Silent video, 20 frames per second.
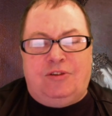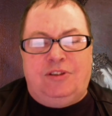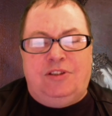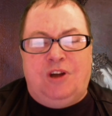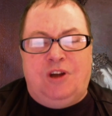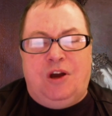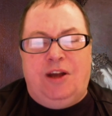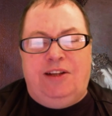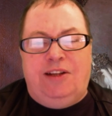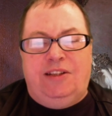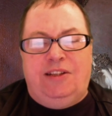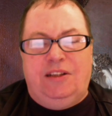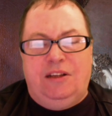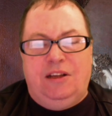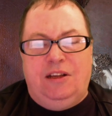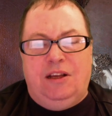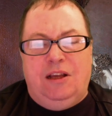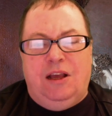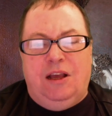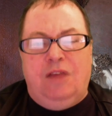died
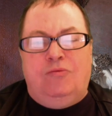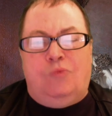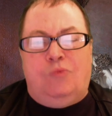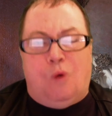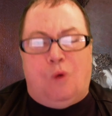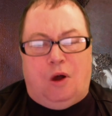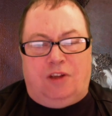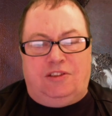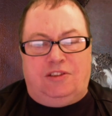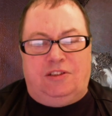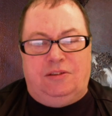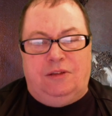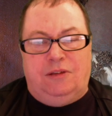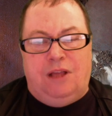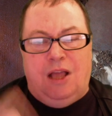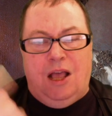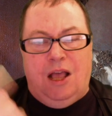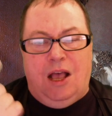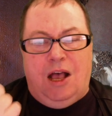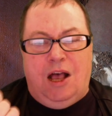of what?
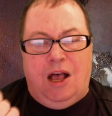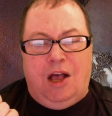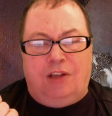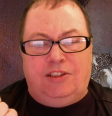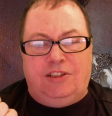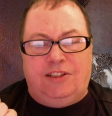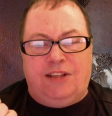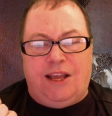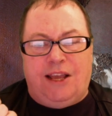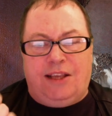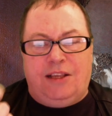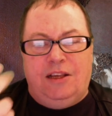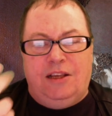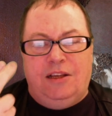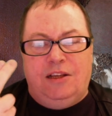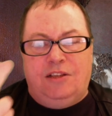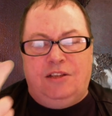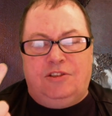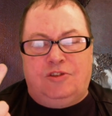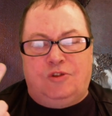A heart attack,
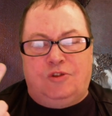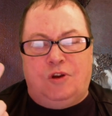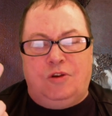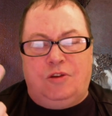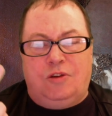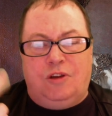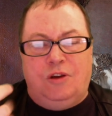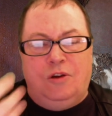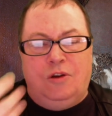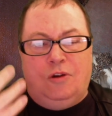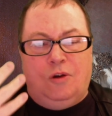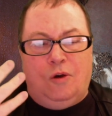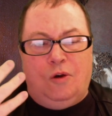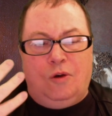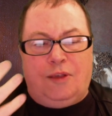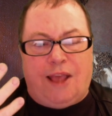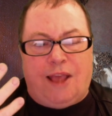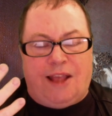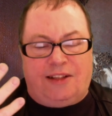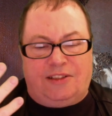stroke, or
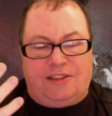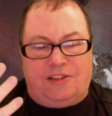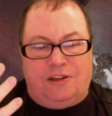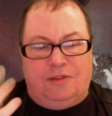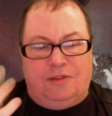cancer?